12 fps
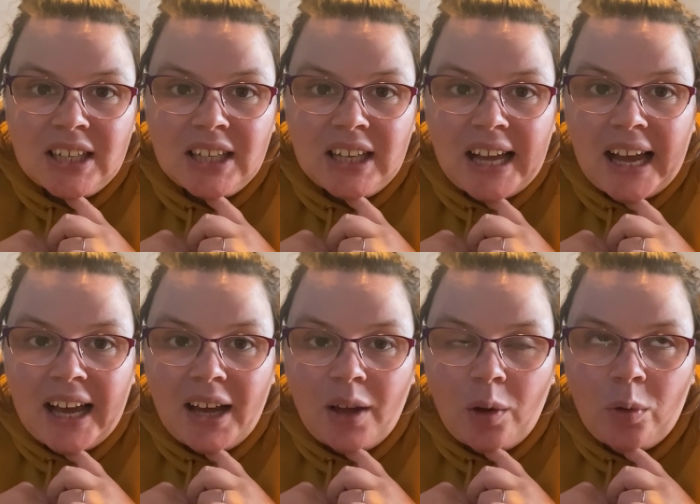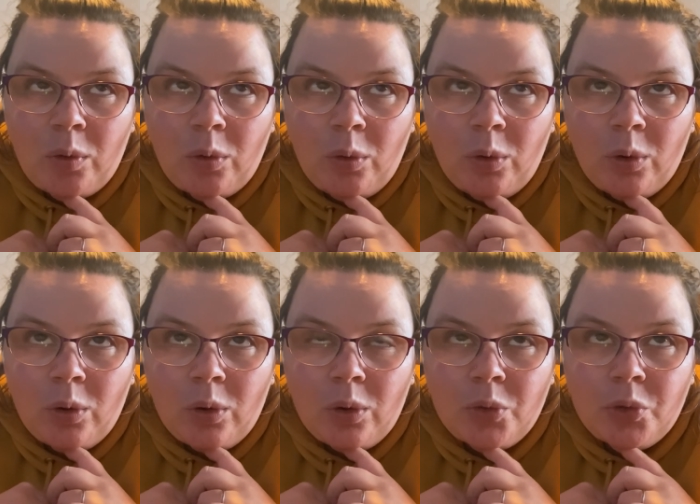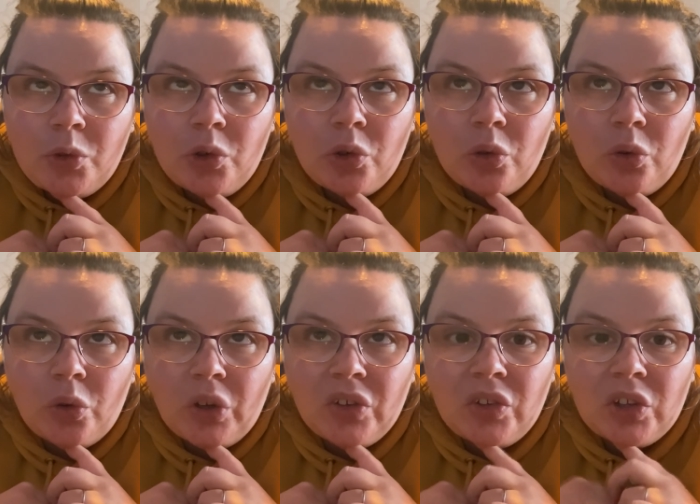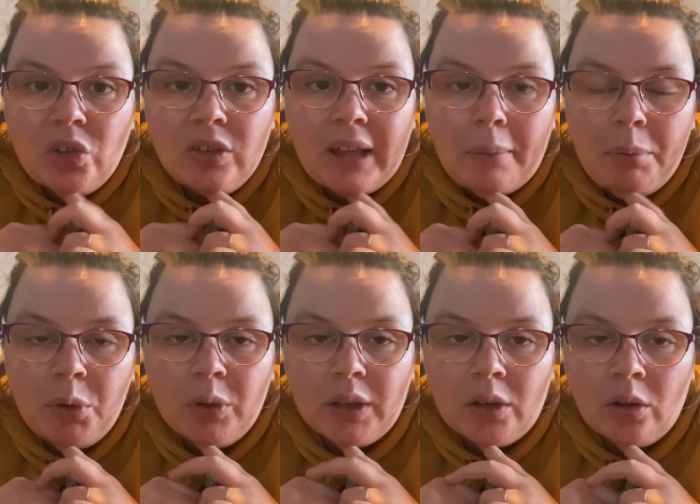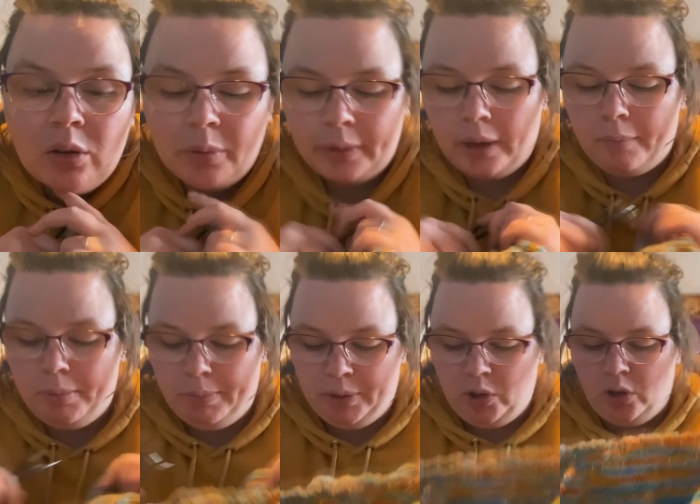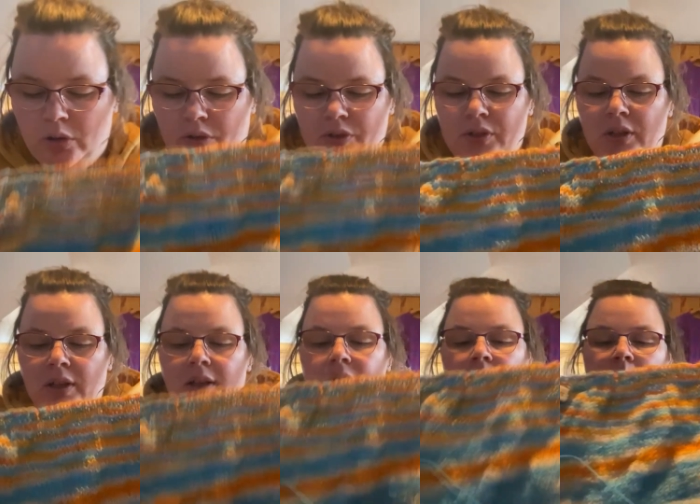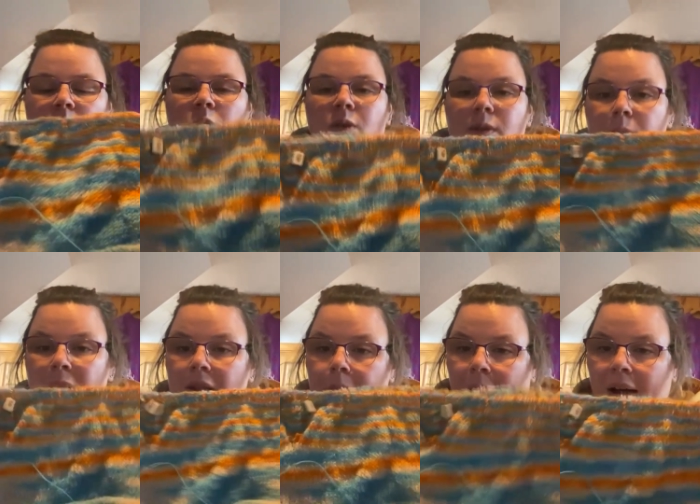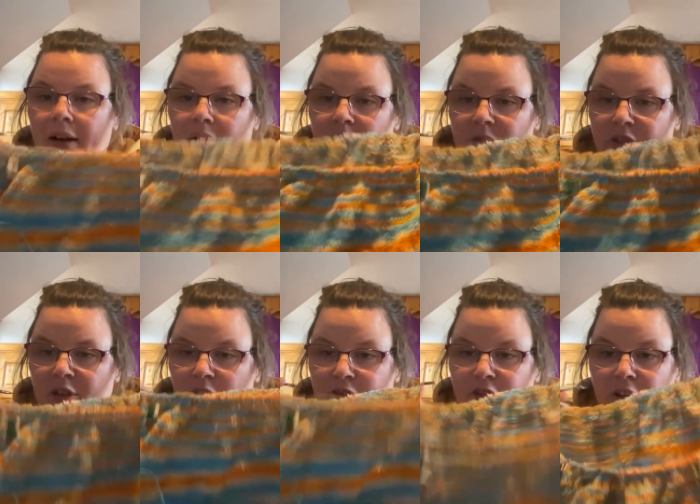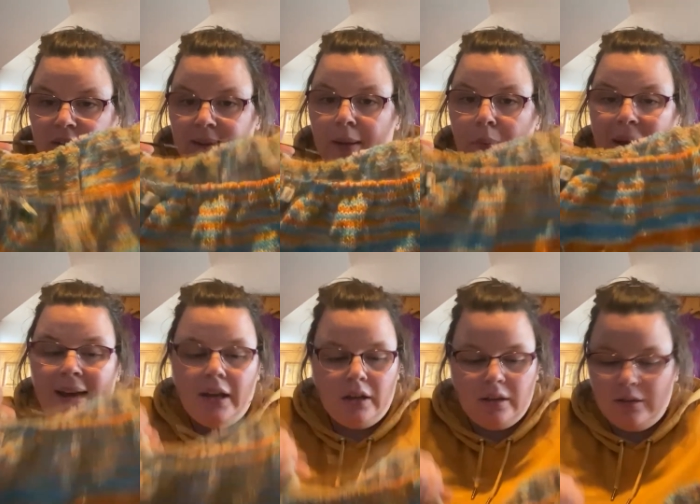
how to continue that pooling all the way up, because you split the pattern for the front and the back.